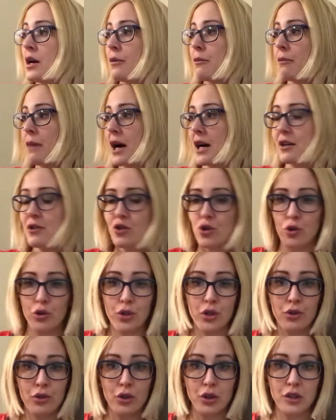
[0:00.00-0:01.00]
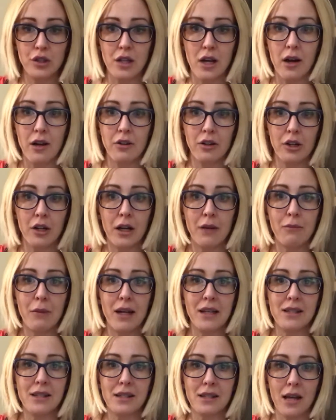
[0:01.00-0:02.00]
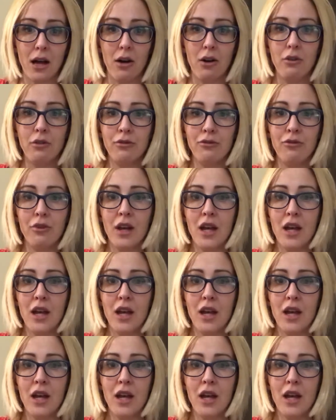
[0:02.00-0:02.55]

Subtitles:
my 2-year-old daughter and myself